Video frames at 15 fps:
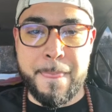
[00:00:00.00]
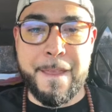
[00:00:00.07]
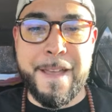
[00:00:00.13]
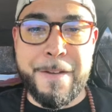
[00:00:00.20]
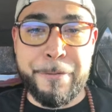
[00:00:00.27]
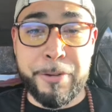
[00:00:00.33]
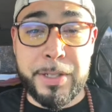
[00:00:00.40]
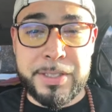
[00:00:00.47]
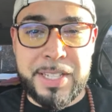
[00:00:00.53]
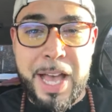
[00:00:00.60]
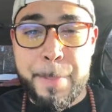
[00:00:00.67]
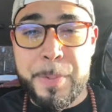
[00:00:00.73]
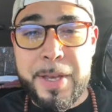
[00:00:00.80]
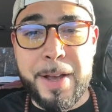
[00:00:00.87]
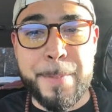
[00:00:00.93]
Hey friends,
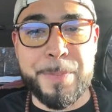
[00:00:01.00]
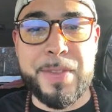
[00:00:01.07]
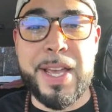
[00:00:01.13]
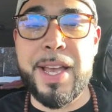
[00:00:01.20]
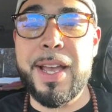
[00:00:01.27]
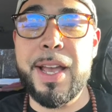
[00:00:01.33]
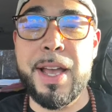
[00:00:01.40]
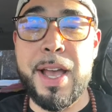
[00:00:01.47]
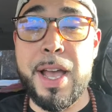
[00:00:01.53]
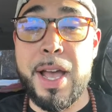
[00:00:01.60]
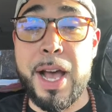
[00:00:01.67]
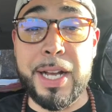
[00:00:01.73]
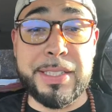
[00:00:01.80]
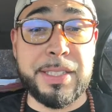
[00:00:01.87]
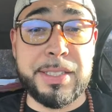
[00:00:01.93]
happy hump day.
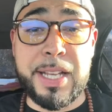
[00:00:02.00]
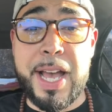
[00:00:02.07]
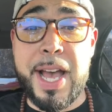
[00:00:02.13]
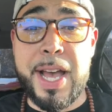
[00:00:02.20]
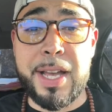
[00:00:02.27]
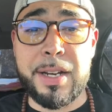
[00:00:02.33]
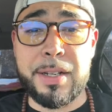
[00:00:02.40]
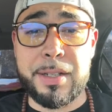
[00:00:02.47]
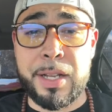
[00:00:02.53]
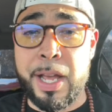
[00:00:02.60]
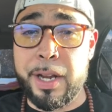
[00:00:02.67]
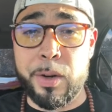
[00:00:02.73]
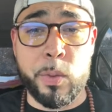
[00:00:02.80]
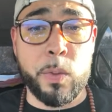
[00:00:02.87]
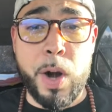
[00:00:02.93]
I just had
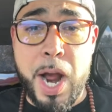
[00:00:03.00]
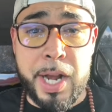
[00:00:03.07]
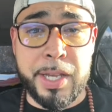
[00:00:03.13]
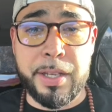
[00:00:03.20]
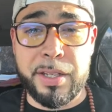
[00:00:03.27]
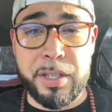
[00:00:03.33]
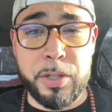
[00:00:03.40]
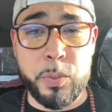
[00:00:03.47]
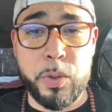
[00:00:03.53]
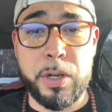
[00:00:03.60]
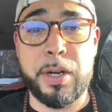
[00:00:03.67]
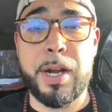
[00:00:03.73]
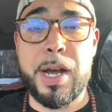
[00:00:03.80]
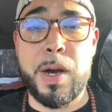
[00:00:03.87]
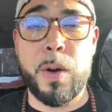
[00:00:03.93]
like a rocking good
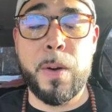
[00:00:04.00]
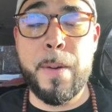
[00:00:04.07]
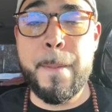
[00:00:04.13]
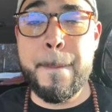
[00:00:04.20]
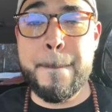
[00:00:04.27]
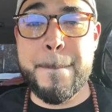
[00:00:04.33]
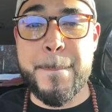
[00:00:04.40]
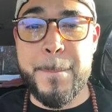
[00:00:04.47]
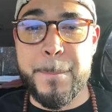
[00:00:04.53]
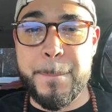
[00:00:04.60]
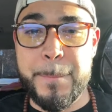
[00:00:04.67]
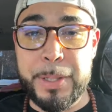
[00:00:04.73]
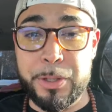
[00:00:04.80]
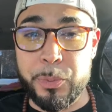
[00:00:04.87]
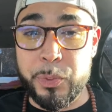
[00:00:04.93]
workout,
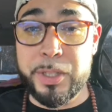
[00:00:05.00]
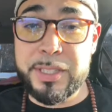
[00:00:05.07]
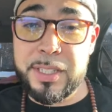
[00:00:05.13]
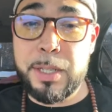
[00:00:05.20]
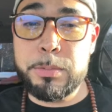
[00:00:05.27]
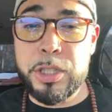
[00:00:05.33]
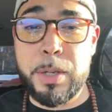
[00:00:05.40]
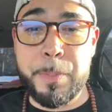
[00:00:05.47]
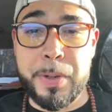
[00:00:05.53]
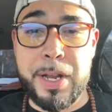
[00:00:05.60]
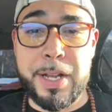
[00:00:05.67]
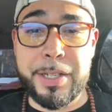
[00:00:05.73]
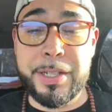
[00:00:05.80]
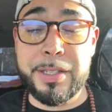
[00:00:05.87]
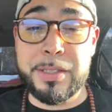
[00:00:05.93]
but the reason I'm jumping
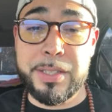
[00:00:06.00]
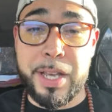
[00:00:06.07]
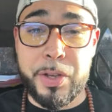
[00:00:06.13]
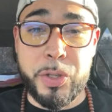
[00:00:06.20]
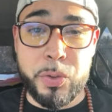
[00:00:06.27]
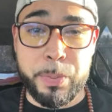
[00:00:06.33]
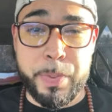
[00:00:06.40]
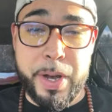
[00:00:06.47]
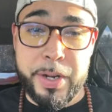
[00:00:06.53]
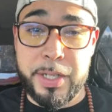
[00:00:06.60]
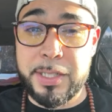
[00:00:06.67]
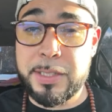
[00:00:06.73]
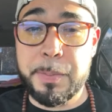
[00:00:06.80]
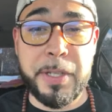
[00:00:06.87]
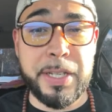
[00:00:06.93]
on here to tell you about
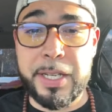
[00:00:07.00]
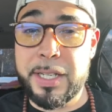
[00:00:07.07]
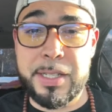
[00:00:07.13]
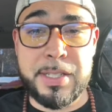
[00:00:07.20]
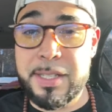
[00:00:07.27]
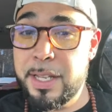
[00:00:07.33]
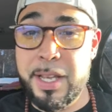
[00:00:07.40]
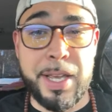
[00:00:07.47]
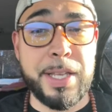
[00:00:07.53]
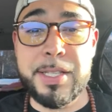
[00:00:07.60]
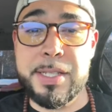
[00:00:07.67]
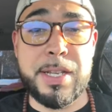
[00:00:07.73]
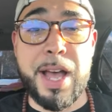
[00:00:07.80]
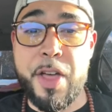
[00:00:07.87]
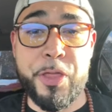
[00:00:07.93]
it is because
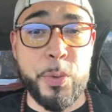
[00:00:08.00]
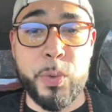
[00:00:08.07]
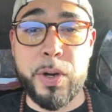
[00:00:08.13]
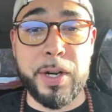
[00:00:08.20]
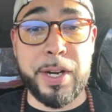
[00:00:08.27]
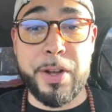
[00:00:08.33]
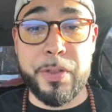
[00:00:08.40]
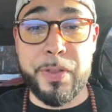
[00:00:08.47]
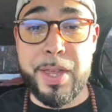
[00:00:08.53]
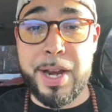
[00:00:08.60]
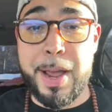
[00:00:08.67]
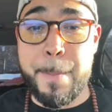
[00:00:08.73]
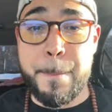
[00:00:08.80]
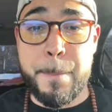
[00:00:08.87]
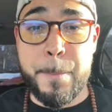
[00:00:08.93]
it's not the workout that
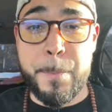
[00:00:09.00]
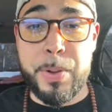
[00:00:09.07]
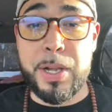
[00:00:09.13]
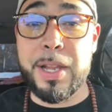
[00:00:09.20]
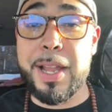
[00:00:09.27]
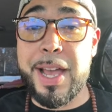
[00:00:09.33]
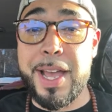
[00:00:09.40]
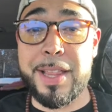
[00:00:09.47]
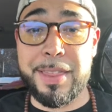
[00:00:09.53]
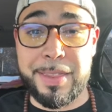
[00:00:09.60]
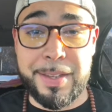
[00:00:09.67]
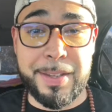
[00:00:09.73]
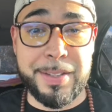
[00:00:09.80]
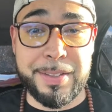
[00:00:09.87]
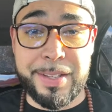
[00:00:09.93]
I
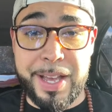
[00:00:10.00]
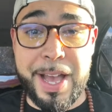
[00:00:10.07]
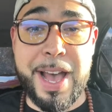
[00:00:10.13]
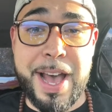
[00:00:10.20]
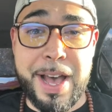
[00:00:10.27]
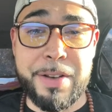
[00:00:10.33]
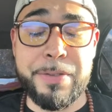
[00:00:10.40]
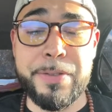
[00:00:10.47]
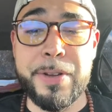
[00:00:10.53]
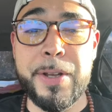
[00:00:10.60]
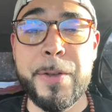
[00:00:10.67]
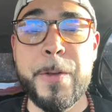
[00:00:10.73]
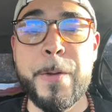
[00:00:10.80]
planned to have.